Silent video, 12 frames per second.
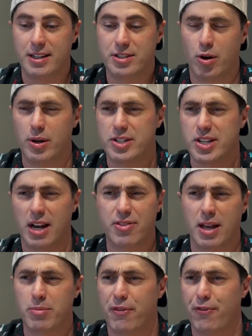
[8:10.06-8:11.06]
Tony said, I
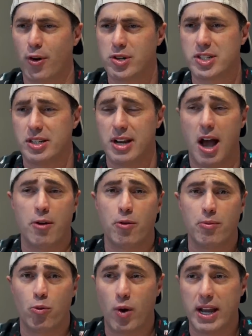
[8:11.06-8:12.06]
think I'm the first
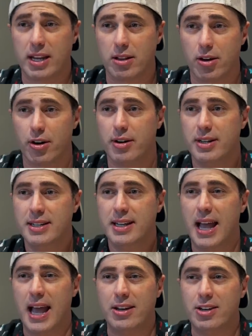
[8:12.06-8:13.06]
non-regular
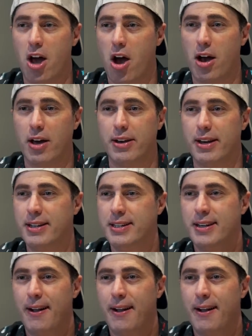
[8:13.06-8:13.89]
and